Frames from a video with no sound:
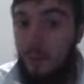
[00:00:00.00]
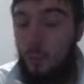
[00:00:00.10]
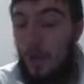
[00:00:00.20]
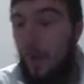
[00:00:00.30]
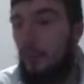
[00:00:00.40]

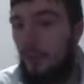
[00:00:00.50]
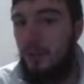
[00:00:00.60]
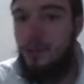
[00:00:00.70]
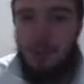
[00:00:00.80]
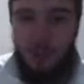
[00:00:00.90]
We have
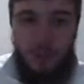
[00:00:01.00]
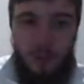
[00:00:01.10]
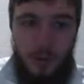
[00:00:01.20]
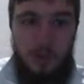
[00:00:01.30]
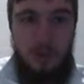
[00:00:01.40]
seen
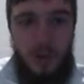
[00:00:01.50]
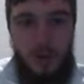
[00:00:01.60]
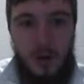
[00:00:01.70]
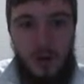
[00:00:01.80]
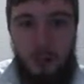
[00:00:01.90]
shows that
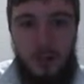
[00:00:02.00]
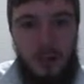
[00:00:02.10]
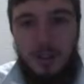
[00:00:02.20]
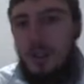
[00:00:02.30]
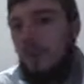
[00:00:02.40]
show up
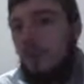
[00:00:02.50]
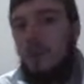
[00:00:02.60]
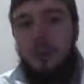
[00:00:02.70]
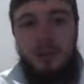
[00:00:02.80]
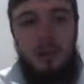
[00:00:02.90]

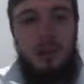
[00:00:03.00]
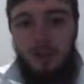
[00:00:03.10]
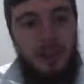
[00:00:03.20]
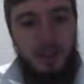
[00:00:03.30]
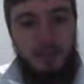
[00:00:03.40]
for a
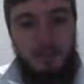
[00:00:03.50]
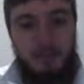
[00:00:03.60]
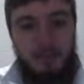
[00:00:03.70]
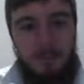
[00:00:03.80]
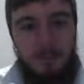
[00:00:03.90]
little bit,
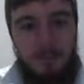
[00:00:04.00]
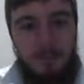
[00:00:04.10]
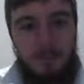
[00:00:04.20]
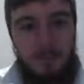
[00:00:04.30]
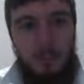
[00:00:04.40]

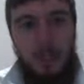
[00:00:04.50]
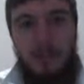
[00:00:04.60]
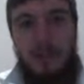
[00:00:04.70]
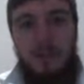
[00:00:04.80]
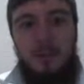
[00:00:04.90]

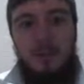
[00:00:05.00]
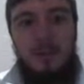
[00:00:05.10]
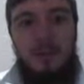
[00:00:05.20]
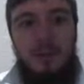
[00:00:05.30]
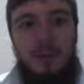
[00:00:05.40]
but
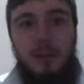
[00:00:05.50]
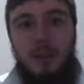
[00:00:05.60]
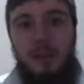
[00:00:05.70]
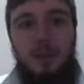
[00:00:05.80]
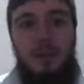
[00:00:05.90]
they're
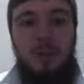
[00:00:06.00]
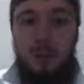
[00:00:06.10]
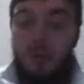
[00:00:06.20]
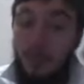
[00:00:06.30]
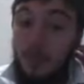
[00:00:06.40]
so,
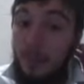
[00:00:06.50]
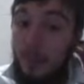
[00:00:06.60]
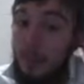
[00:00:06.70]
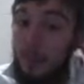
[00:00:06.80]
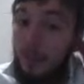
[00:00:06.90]
like,
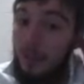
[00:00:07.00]
people don't